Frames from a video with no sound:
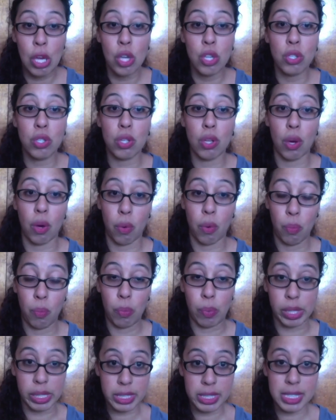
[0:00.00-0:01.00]
So
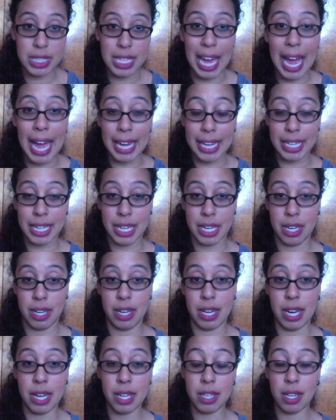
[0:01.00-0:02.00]
once I
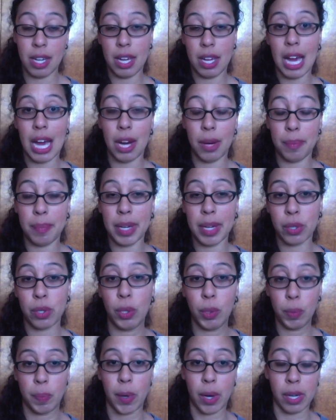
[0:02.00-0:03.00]
cut out my
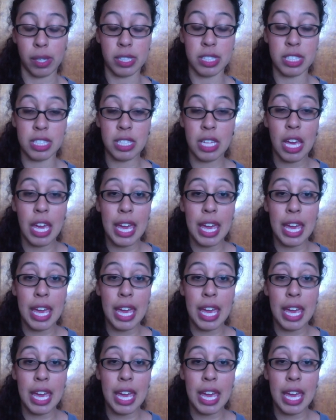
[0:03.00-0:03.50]
coupons,